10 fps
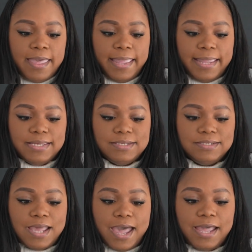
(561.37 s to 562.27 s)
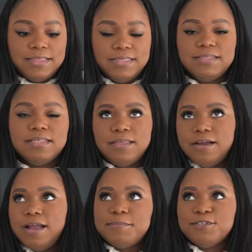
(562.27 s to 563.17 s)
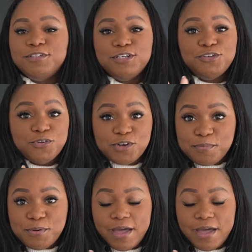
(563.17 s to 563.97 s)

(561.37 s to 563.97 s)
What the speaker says: and I think that they are absolutely adorable.